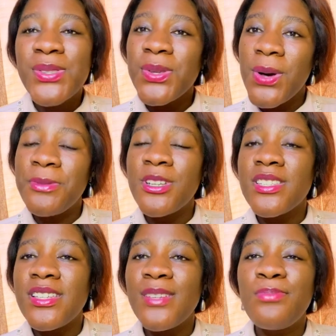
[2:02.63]
So I'm
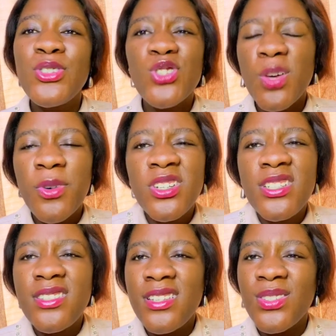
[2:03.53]
just saying, please stop
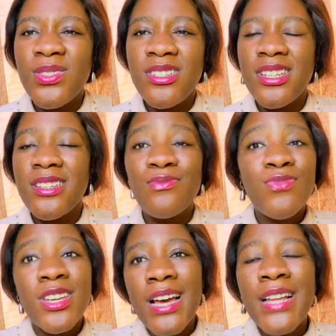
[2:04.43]
hoarding things today.
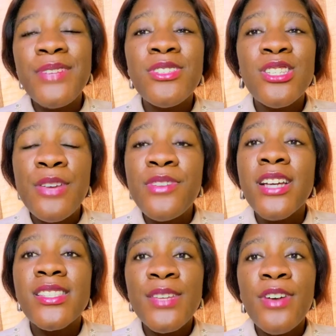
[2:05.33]
And if
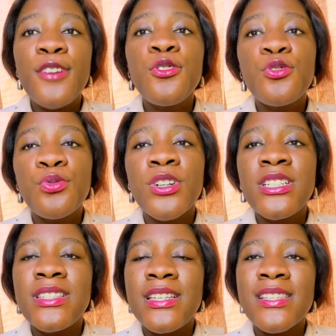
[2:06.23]
you are used to
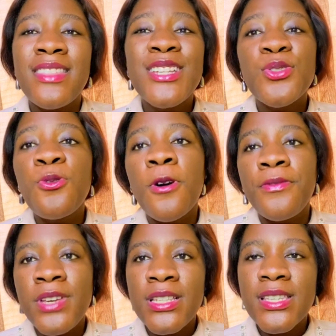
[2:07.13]
hoarding things, let go
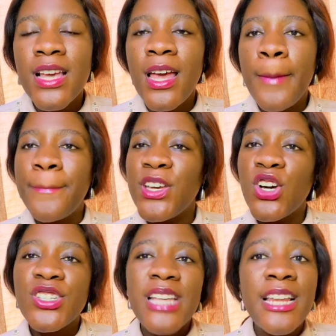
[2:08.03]
of it,
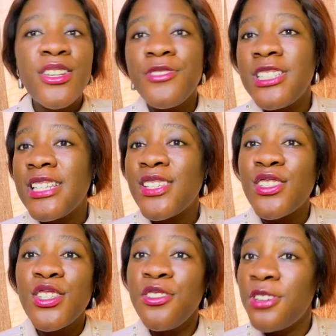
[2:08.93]
because at the end of the day, this
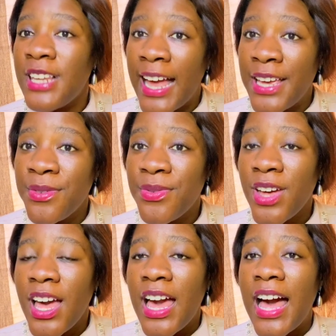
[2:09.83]
is still your life
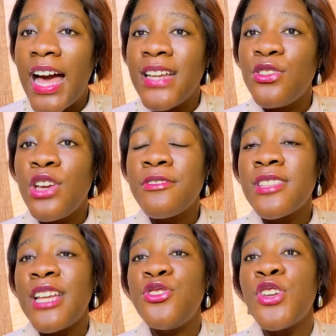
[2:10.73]
and you have
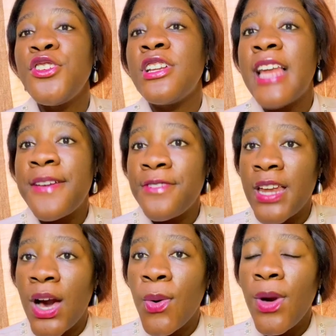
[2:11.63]
to enjoy your life
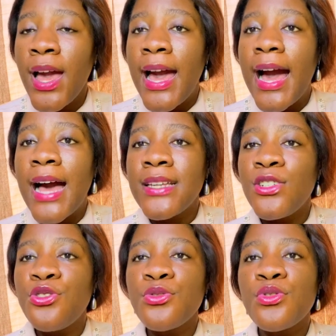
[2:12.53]
now.
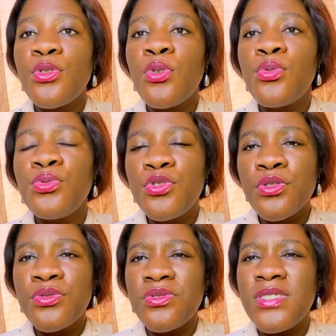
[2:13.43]
And don't hold
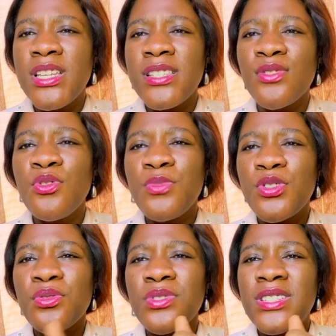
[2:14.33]
on to things, don't be
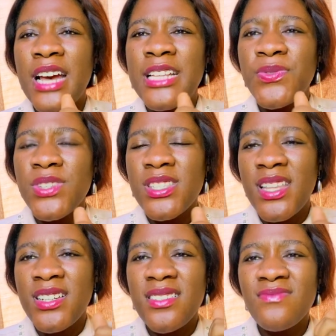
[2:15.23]
so
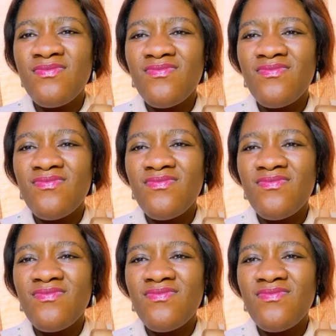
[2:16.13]
tight-fisted.